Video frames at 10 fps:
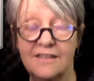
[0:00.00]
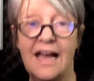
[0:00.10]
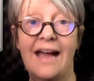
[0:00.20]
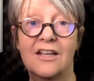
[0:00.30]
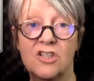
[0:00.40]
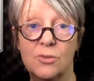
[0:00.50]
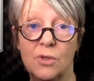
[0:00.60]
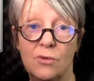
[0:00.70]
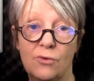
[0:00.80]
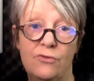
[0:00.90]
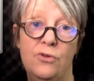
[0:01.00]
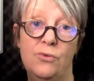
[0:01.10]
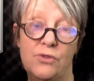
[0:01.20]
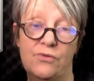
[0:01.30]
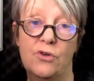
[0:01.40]
actual
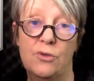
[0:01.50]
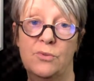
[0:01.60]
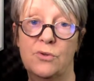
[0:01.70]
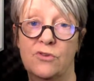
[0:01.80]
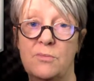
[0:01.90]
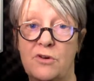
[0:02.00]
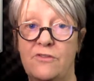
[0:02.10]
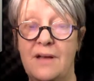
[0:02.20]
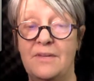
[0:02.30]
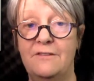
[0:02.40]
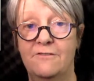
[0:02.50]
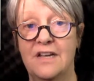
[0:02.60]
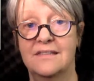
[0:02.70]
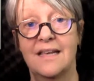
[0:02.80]
reviews for your book from your family and friends,